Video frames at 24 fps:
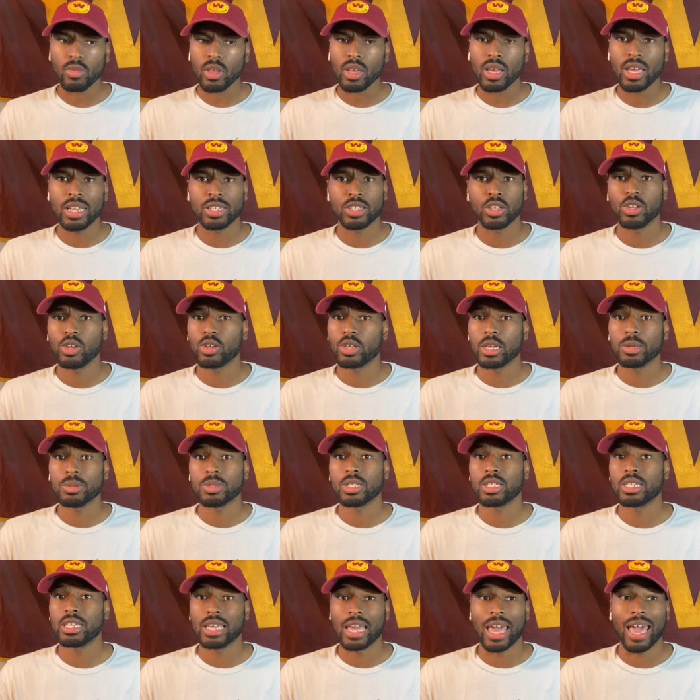Antonio Gibson,
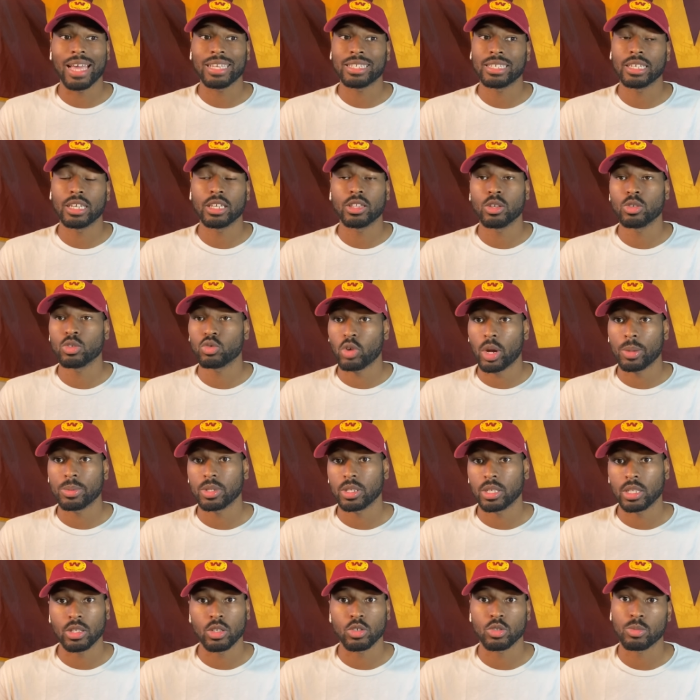he has to get those reps and
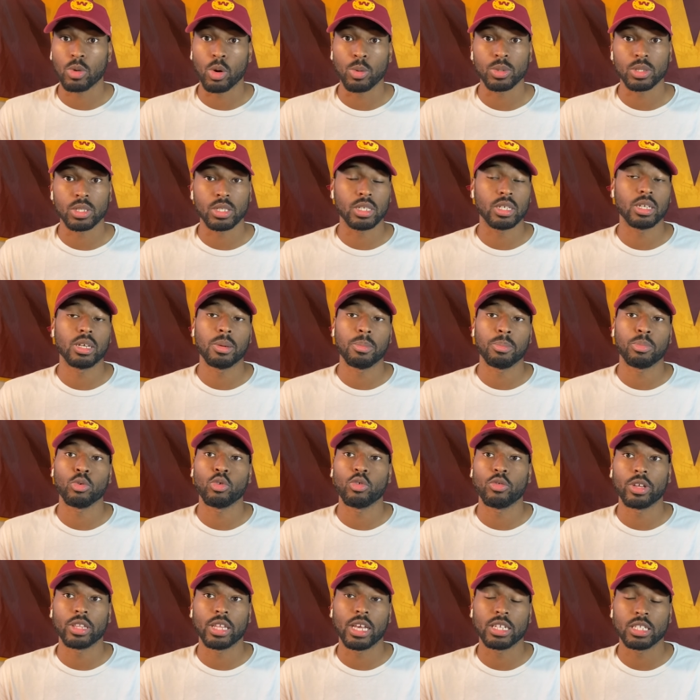get those moments to improve
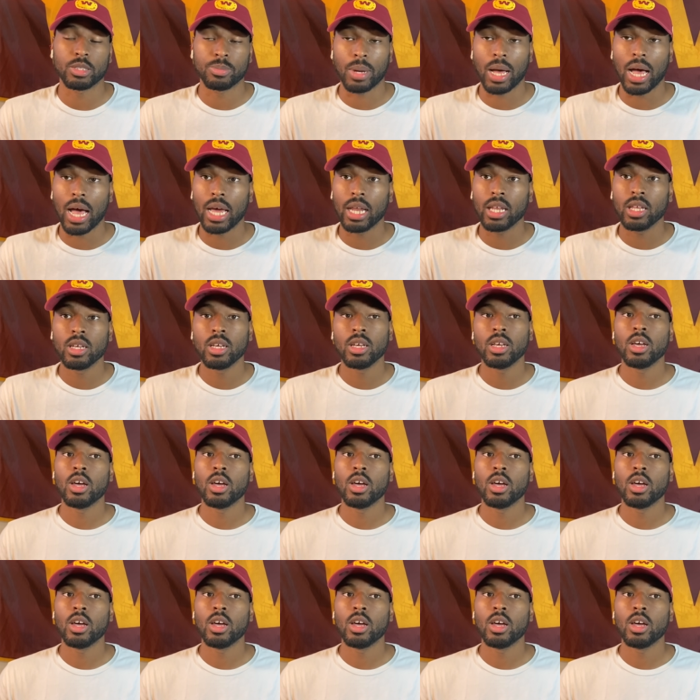at that spot